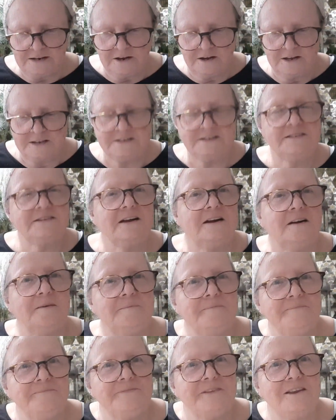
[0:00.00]
nice
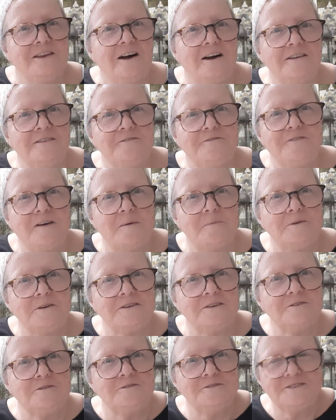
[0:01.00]
line of
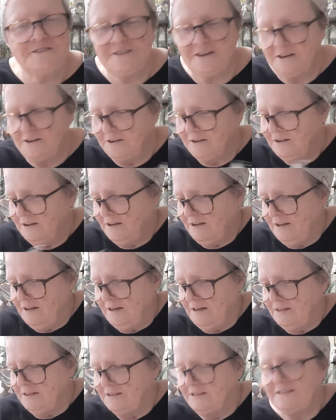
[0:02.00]
fabric also.
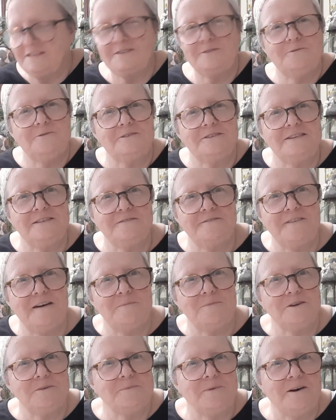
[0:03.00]
This is quilting
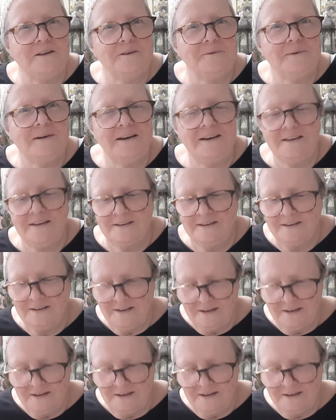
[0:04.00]
fabric, by the way.